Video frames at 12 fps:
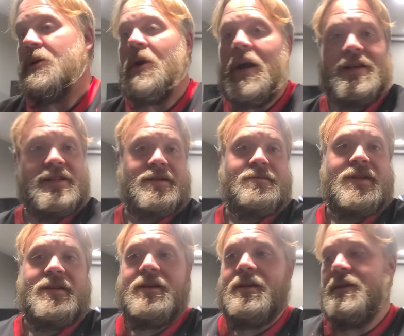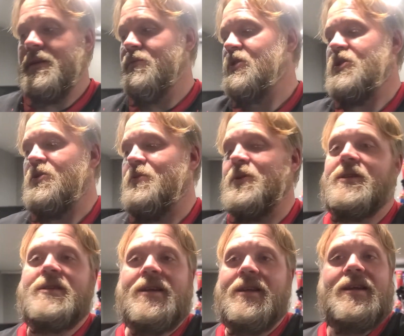awesome, and I'm super
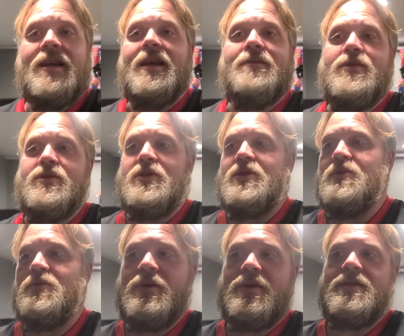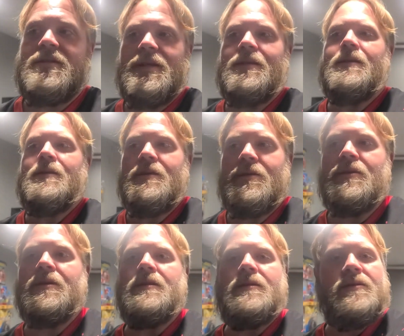excited to have those on the wall because I like to
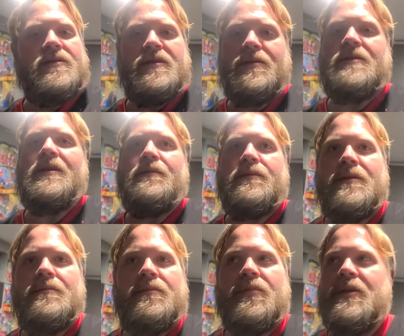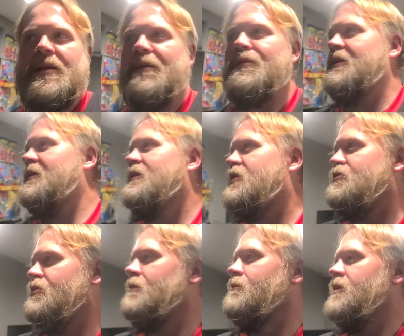look at those, and it definitely, everything in this
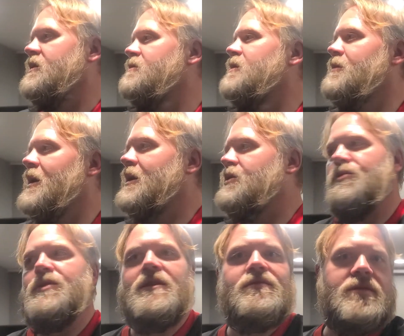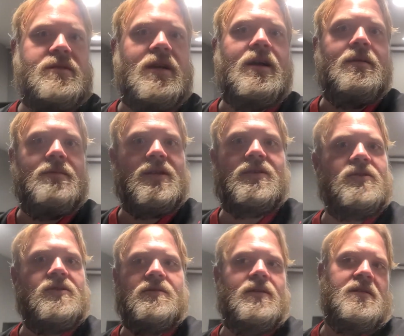room brings me back to a different time. That's,
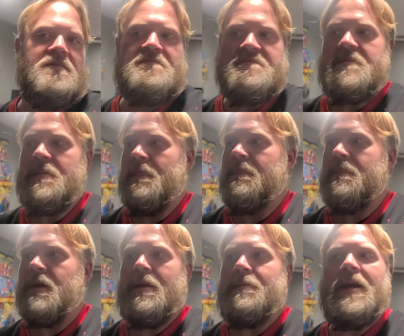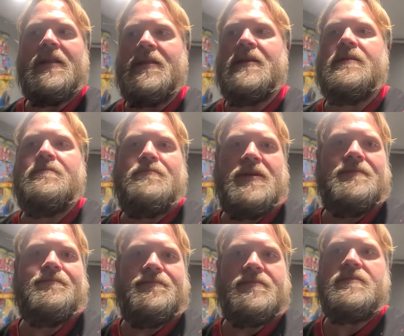not a bad thing, but
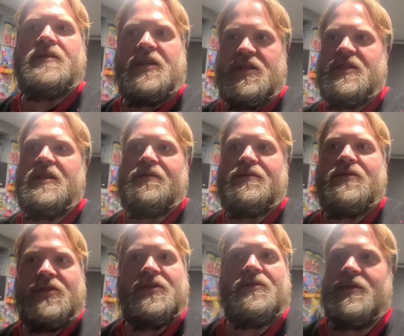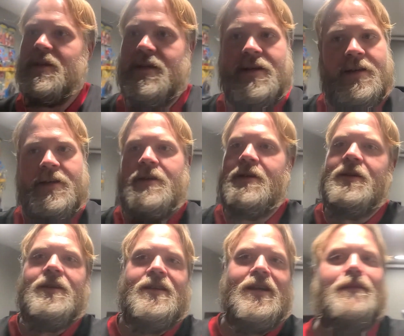these definitely do. Like, I